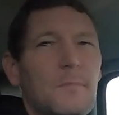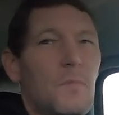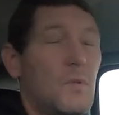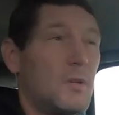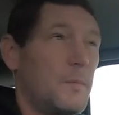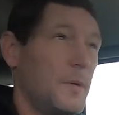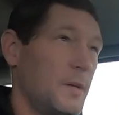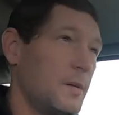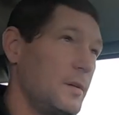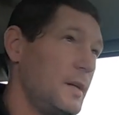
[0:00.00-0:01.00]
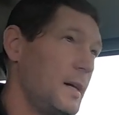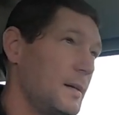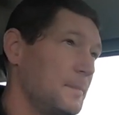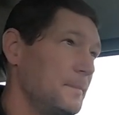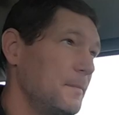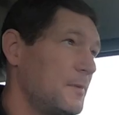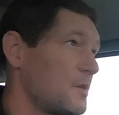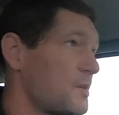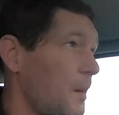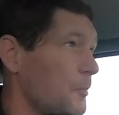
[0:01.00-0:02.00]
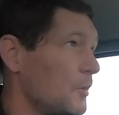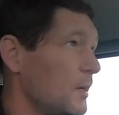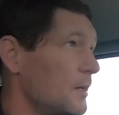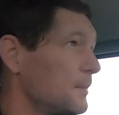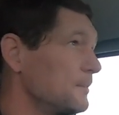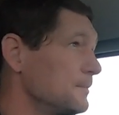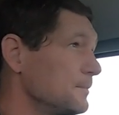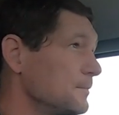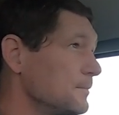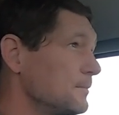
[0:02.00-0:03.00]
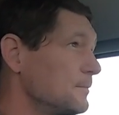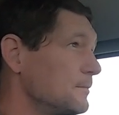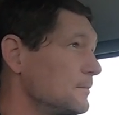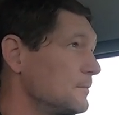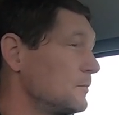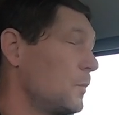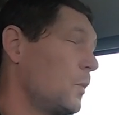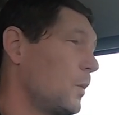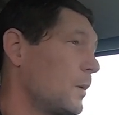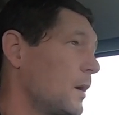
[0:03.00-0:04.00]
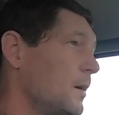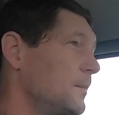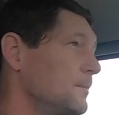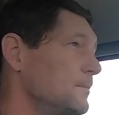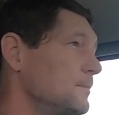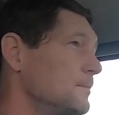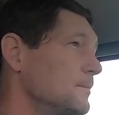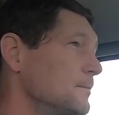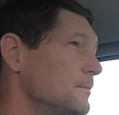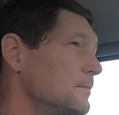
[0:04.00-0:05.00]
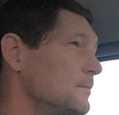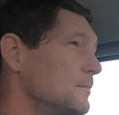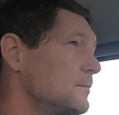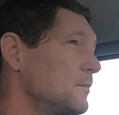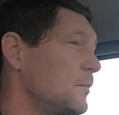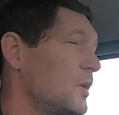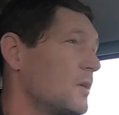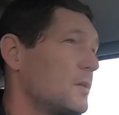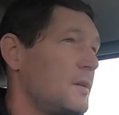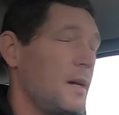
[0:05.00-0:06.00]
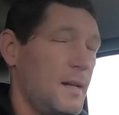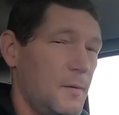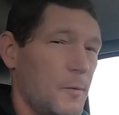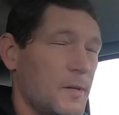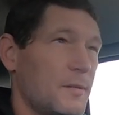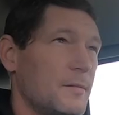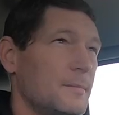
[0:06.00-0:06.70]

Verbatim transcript: It's gonna be a good day if it stops raining. Or not. Be a good day anyways.